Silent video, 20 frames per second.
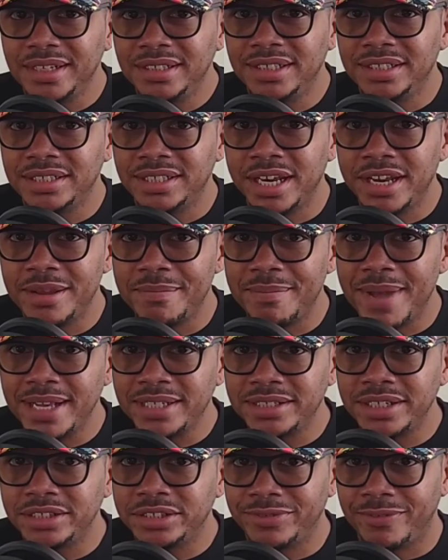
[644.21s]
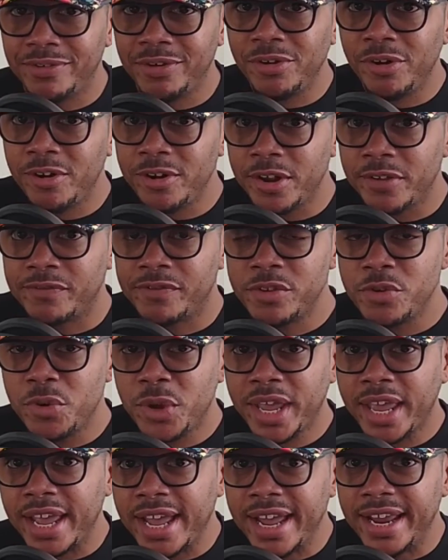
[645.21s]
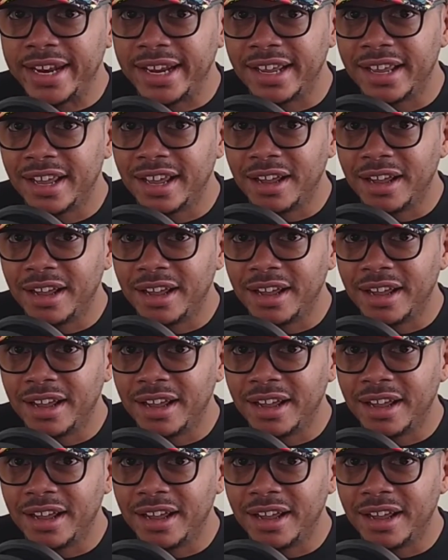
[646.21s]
to send a message, if you can't